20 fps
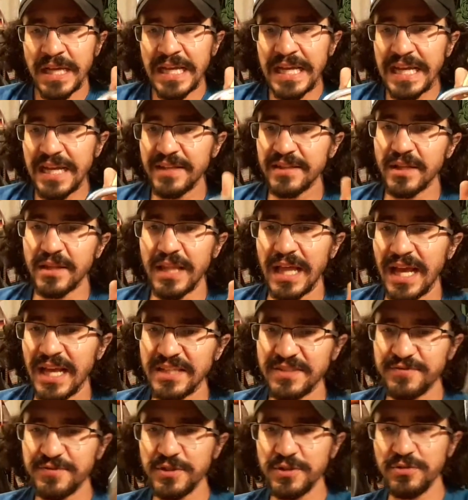In the
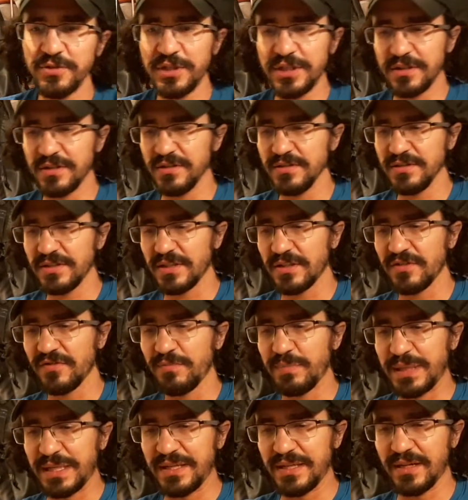last few years, there
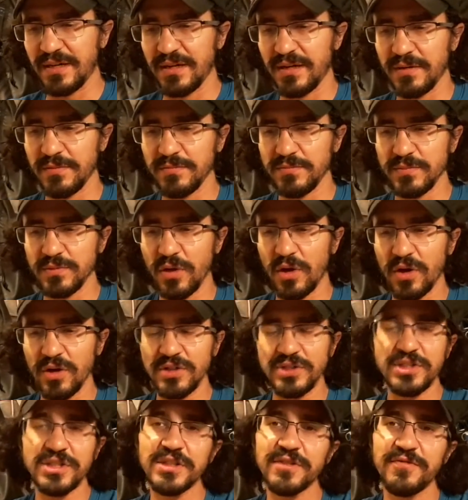have been a
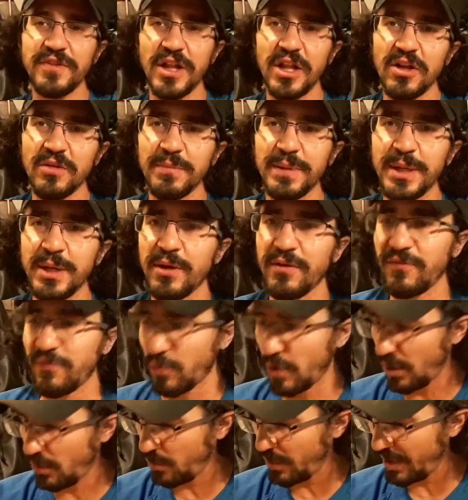large development of what